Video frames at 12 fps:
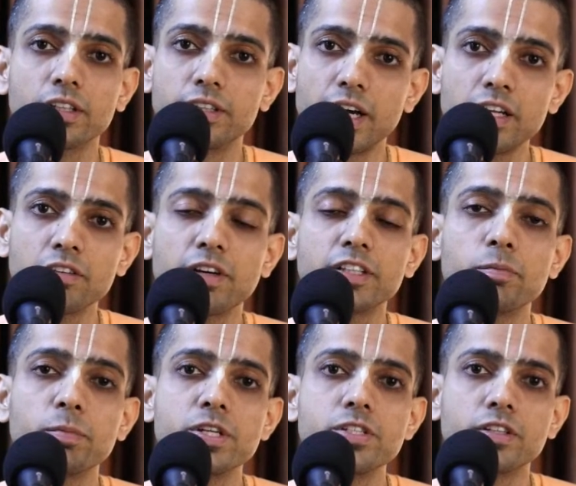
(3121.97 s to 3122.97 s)
That is why the
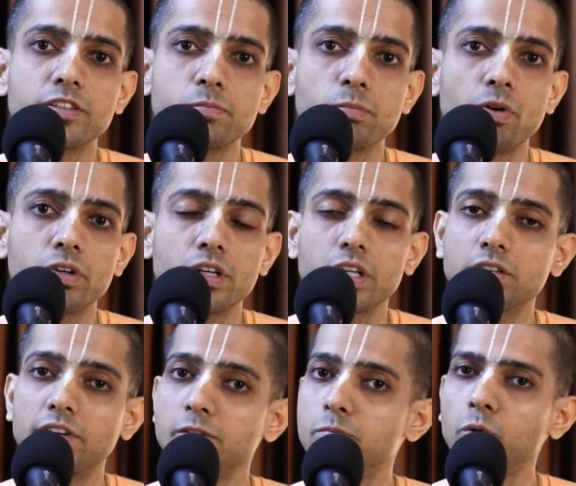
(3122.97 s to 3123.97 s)
preacher is important,
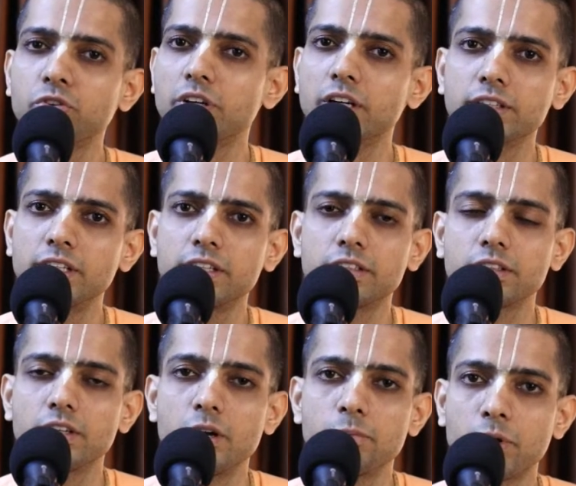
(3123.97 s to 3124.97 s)
otherwise books are there.
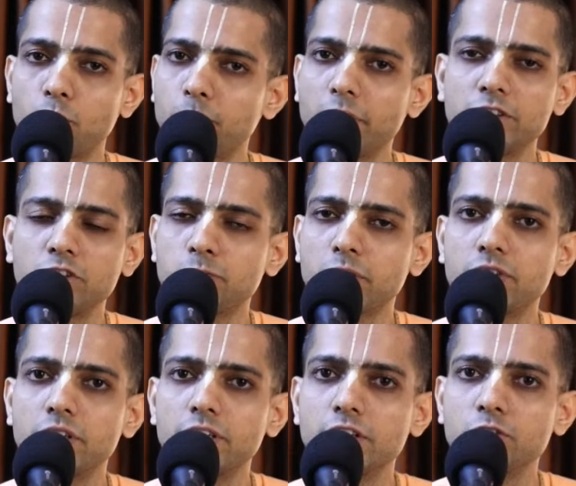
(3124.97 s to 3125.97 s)
Prabhupada is
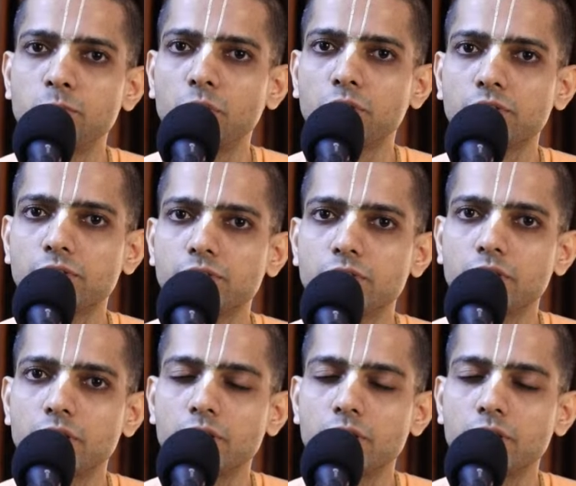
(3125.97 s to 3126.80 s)
present in his books.